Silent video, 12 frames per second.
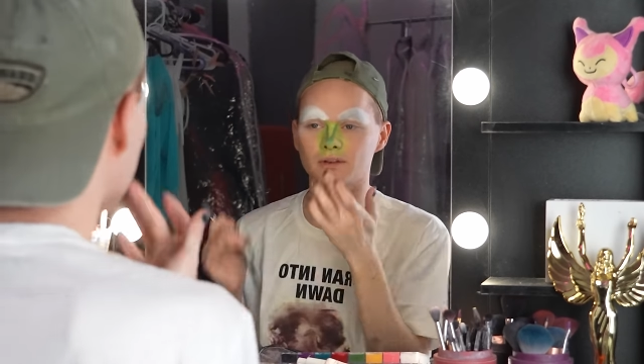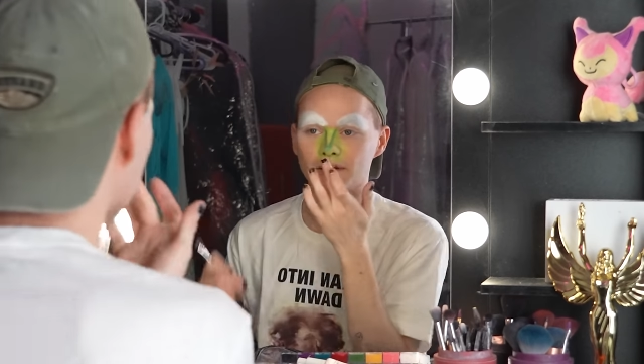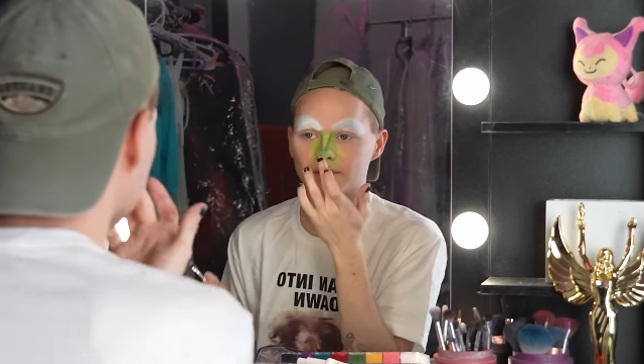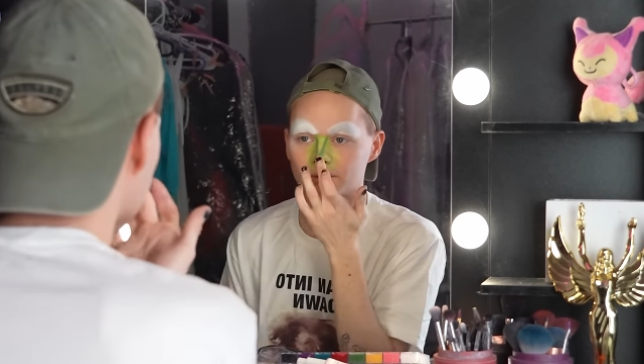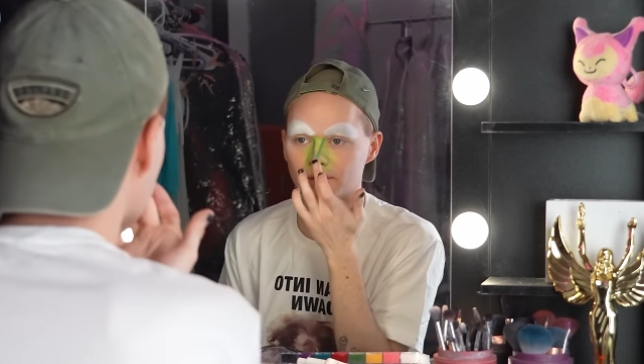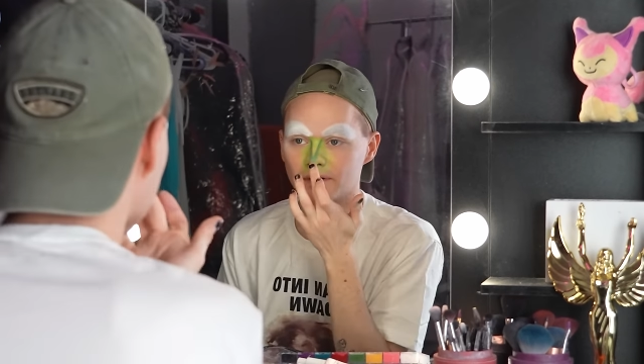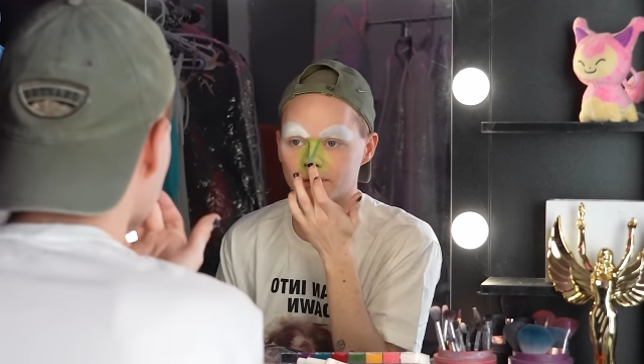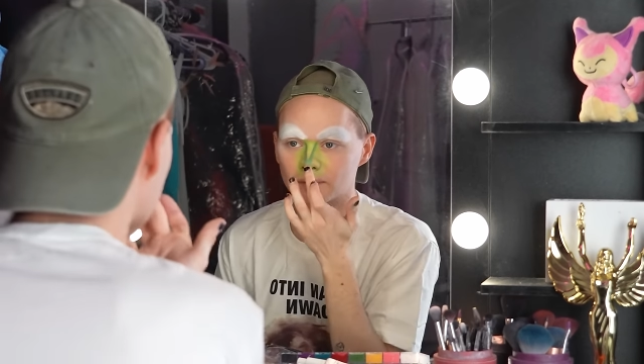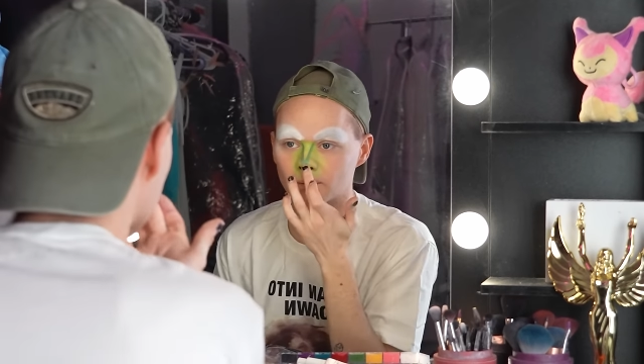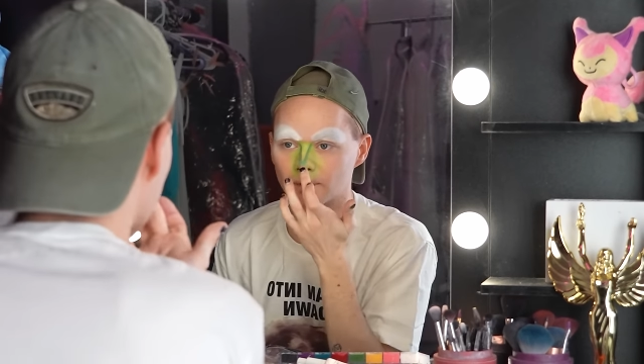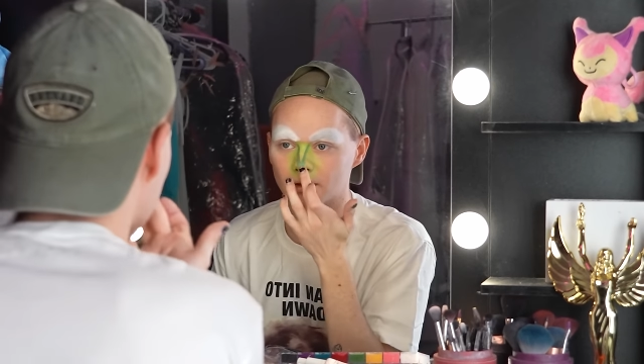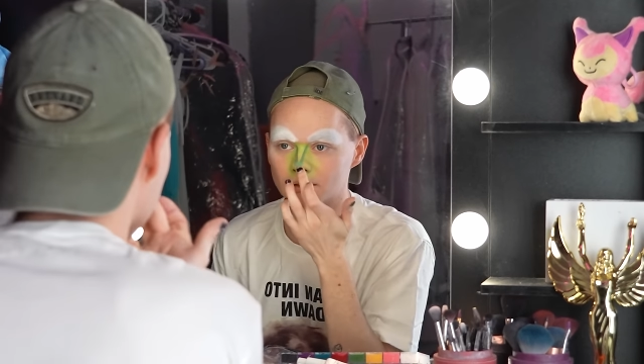contour is
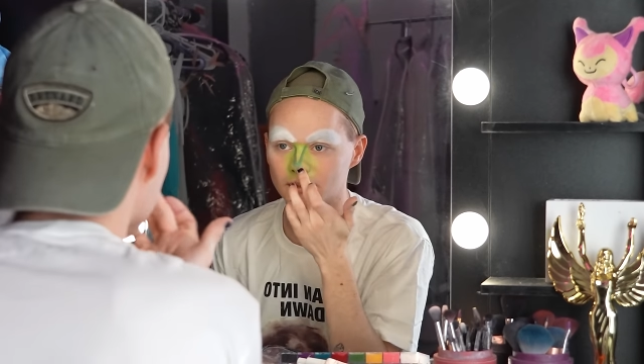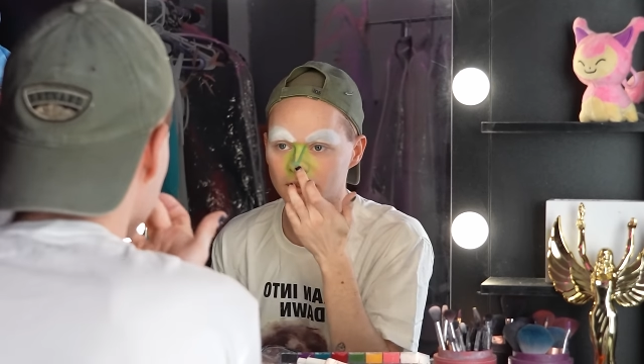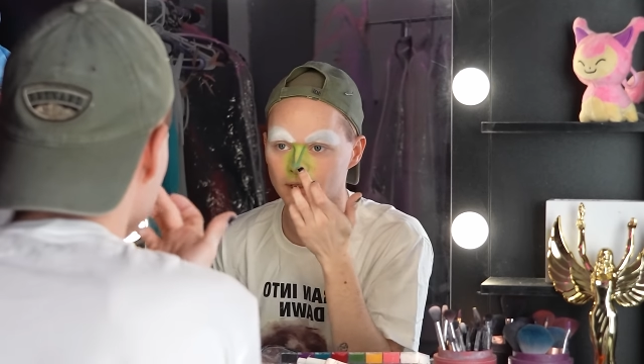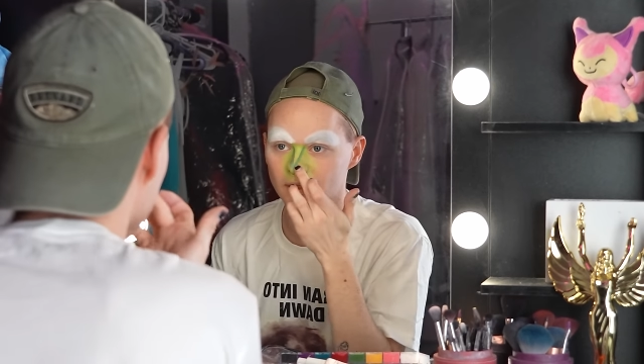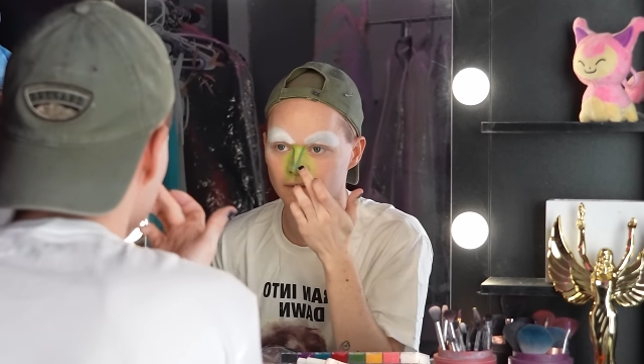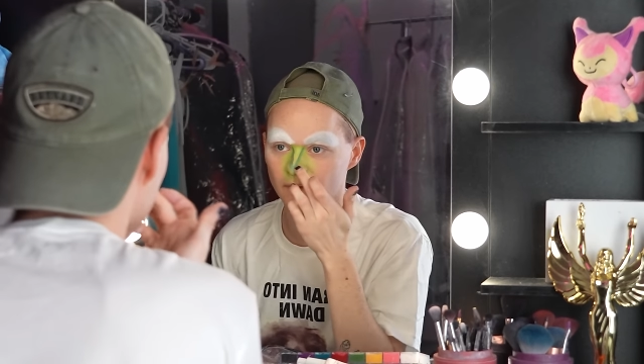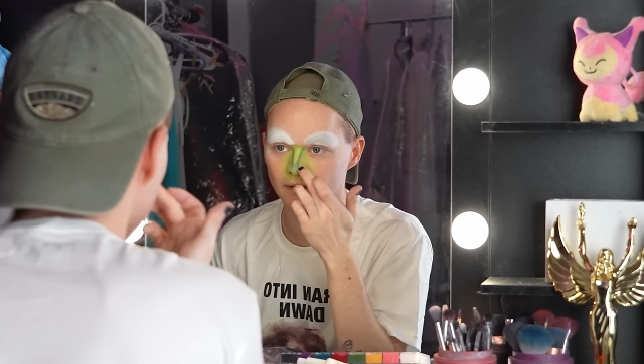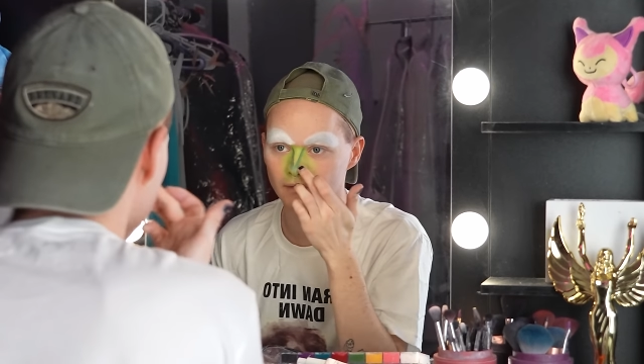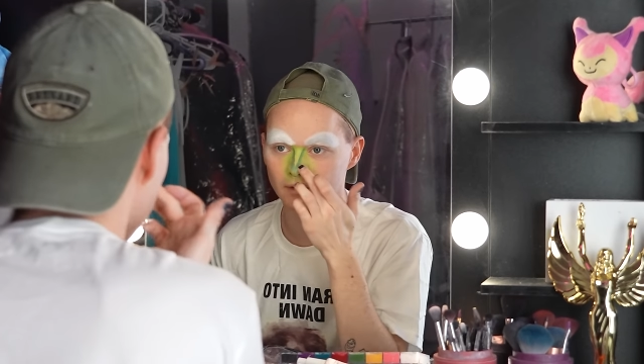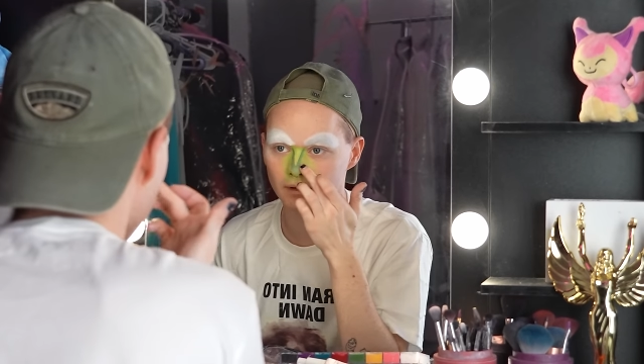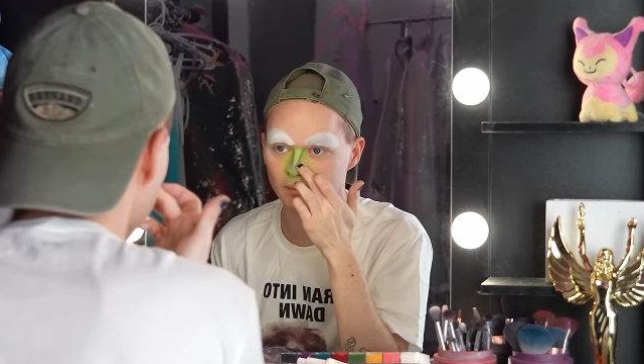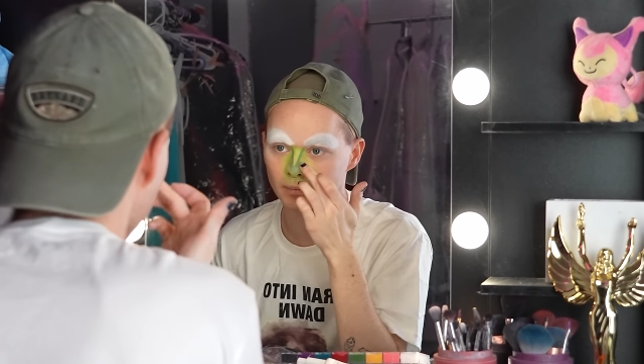rarely, if
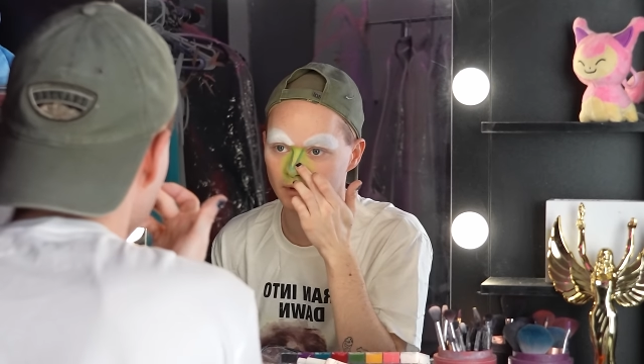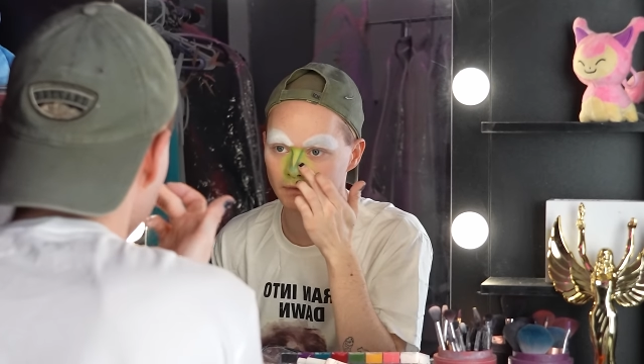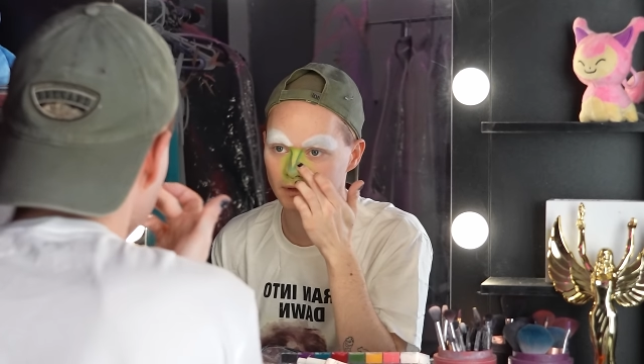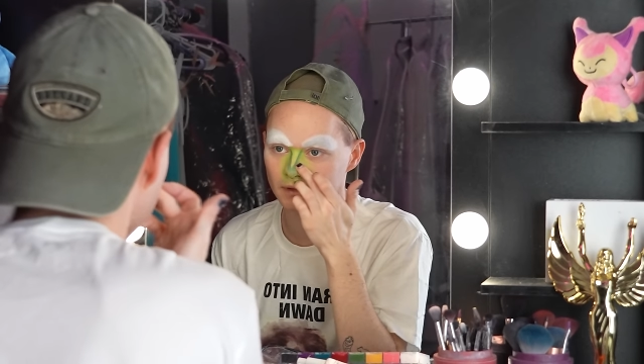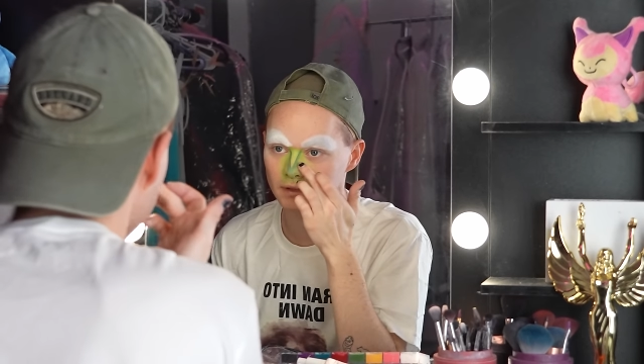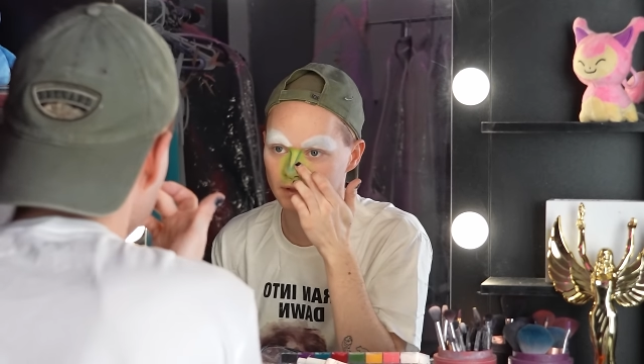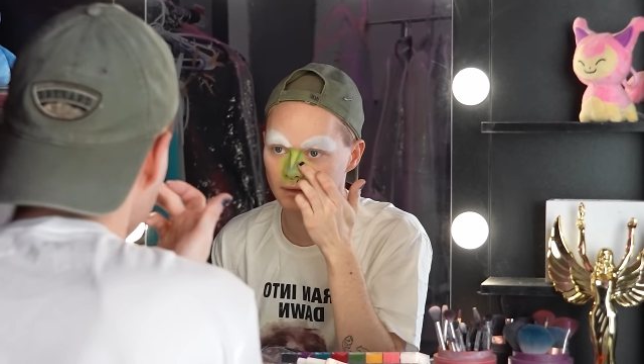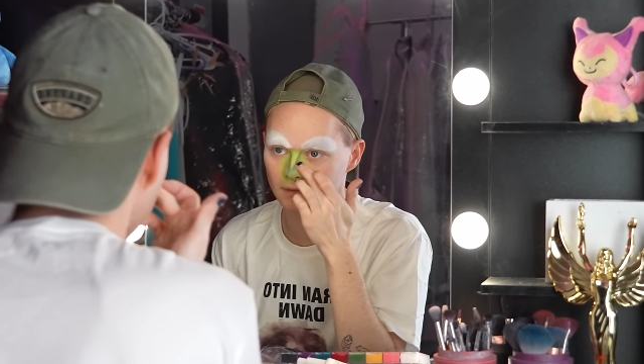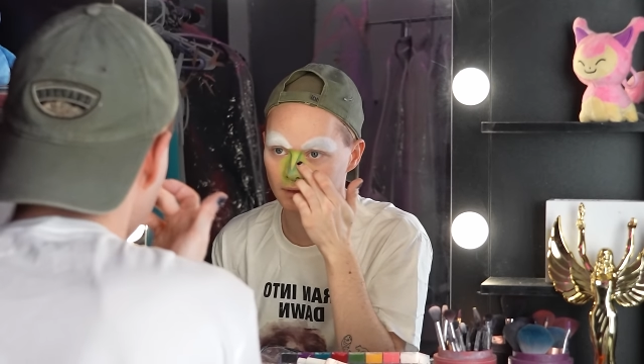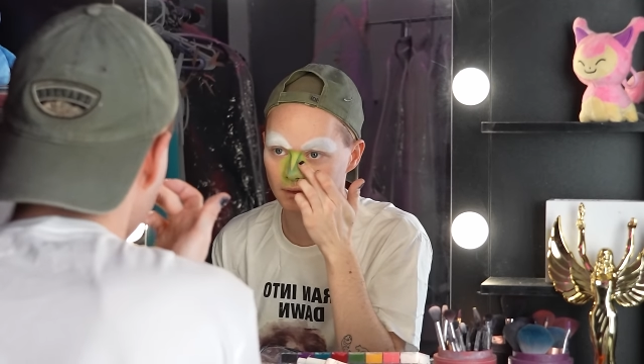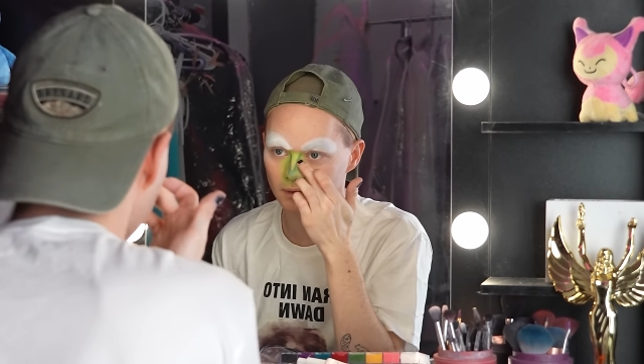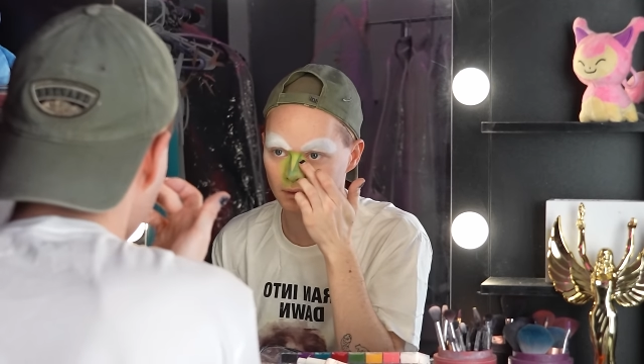ever, perfectly
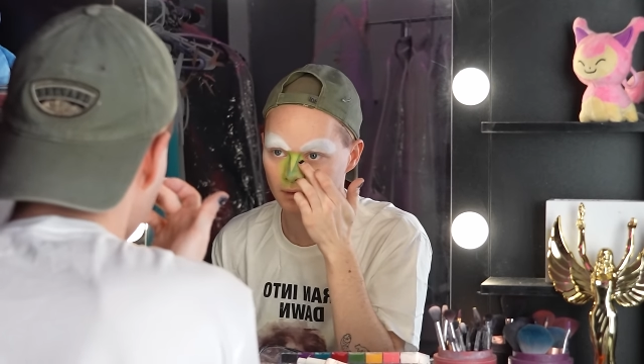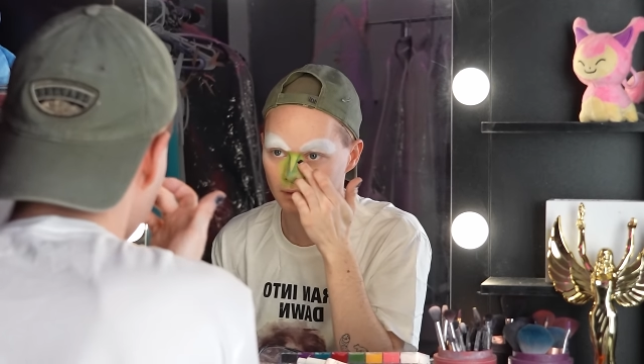even.